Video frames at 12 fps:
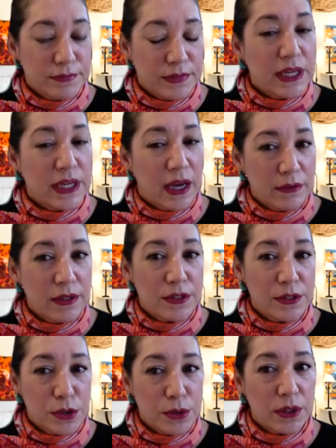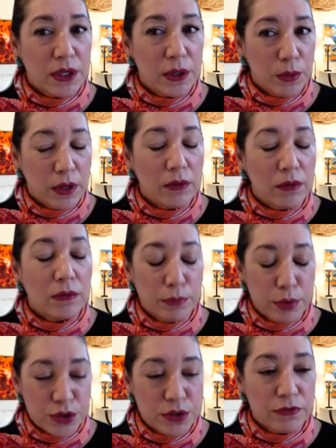yeah, it's a tricky one.
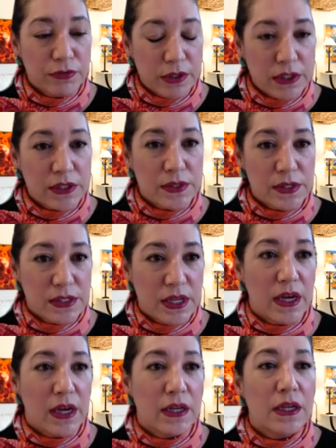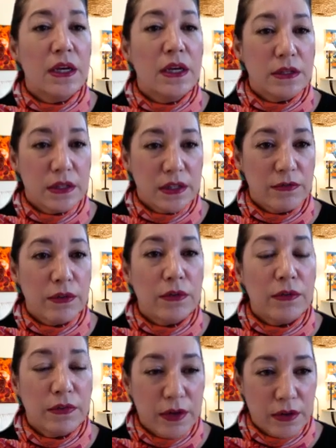Push your feelings aside,
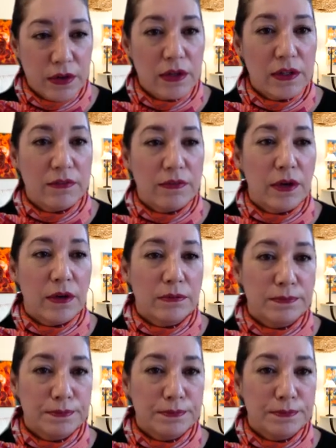deliver, they're gonna live there.